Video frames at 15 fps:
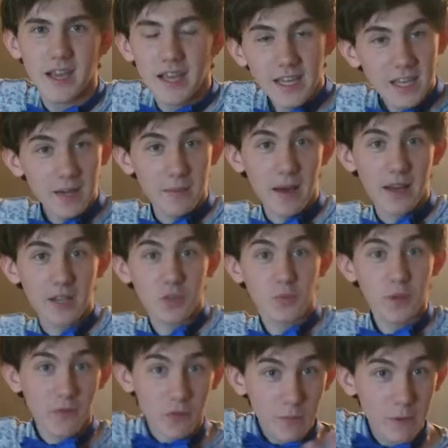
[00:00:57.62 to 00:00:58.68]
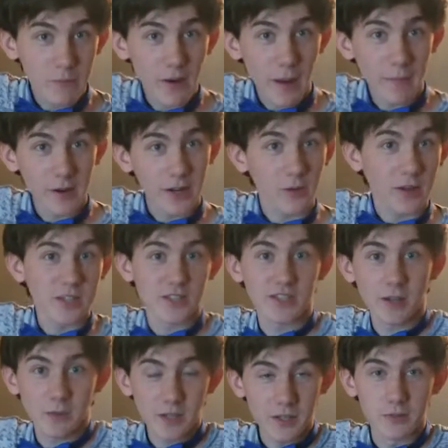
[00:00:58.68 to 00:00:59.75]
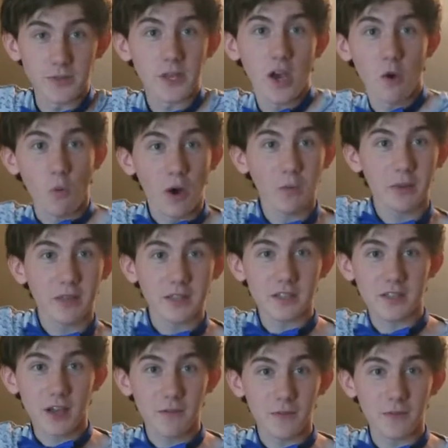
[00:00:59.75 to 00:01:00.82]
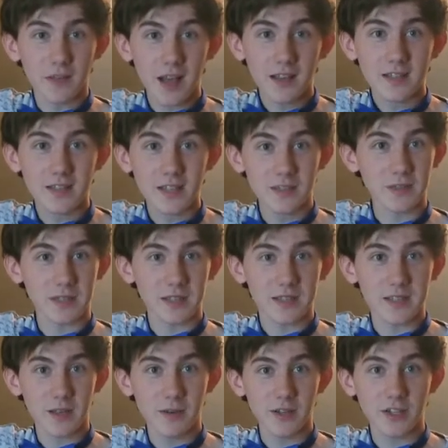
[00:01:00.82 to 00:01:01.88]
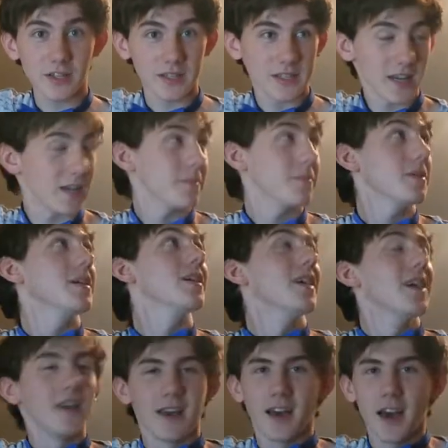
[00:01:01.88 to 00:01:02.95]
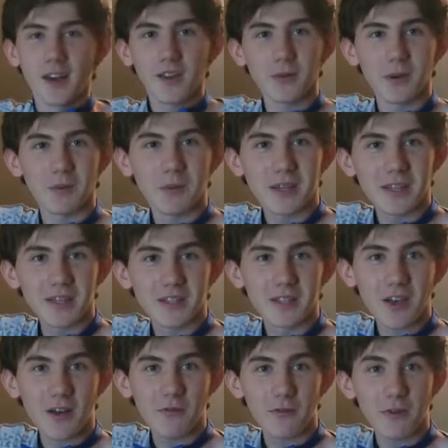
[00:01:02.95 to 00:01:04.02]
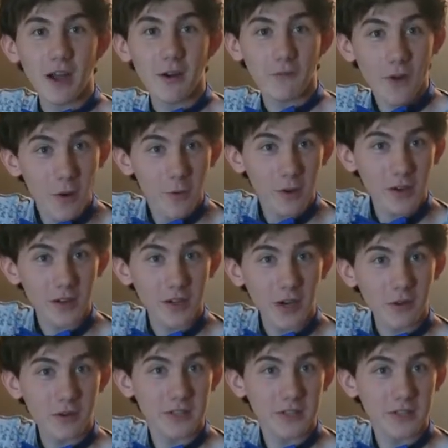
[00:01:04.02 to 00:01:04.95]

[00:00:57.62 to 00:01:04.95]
In kinematics, we have three primary equations that we use. One, we can solve for velocity using acceleration and time. Another one, we can solve for how far we're going to go